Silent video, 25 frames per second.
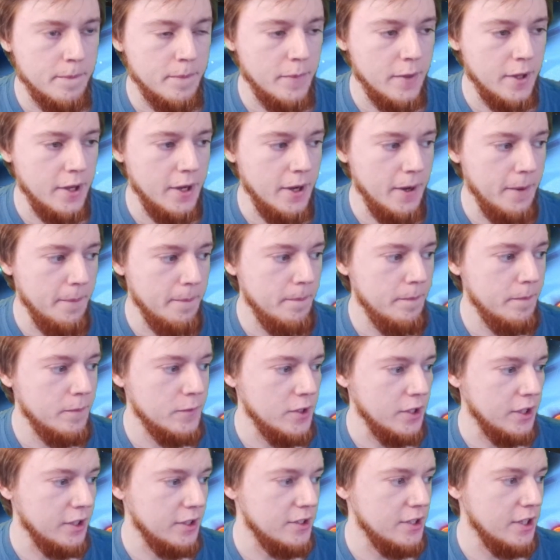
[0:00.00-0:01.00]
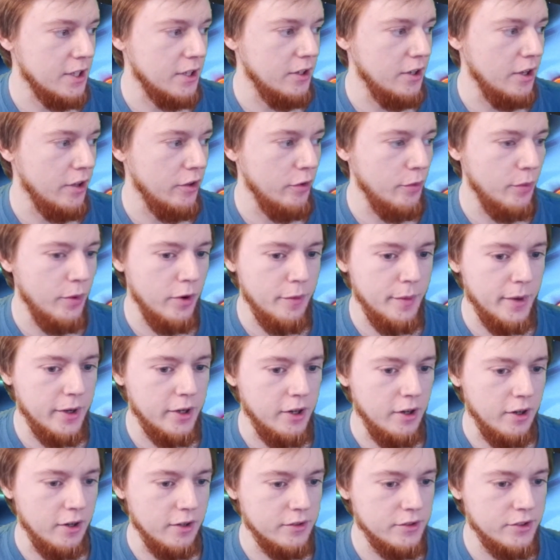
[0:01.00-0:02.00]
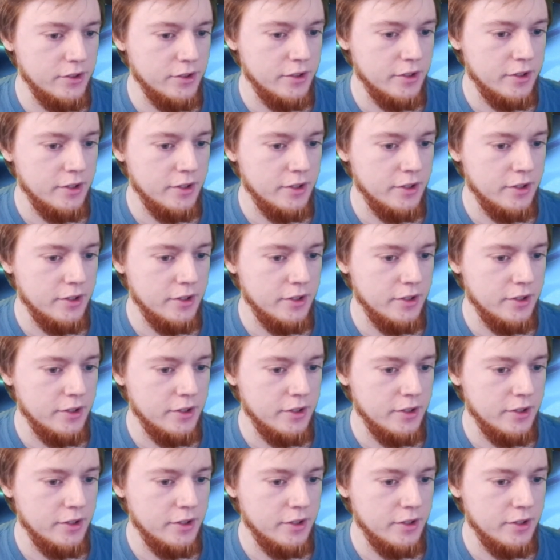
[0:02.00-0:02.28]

Yep, so I can take another one of my cards.